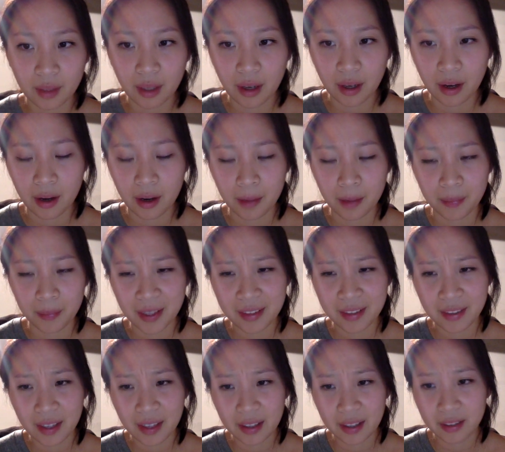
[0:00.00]

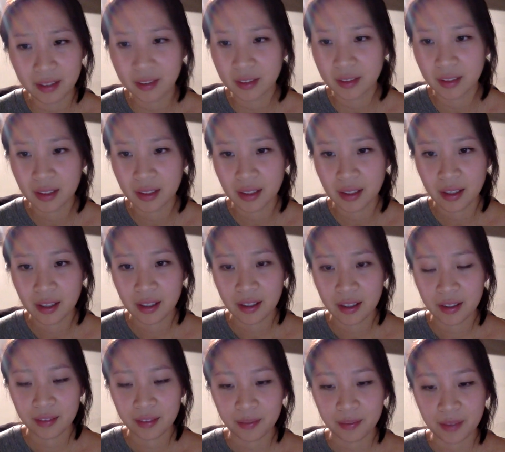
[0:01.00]
And then
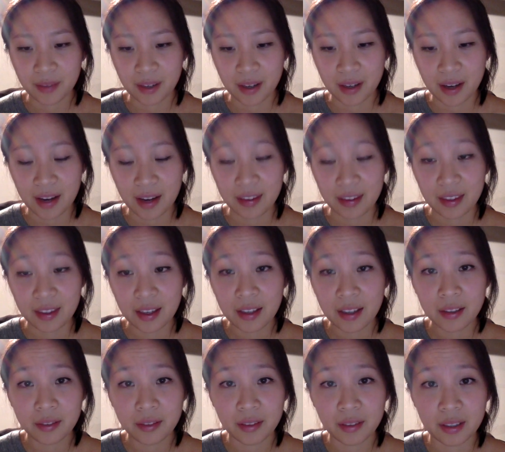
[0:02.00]
at the
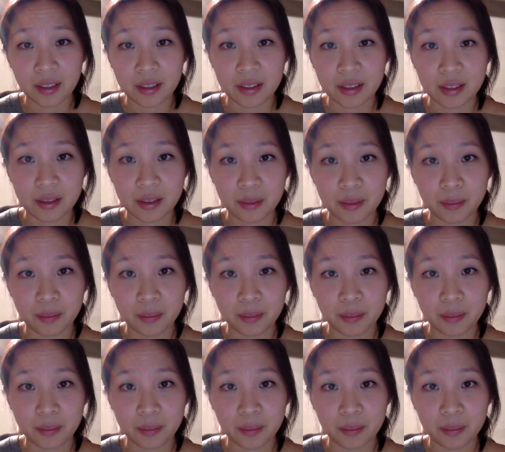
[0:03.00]
end of this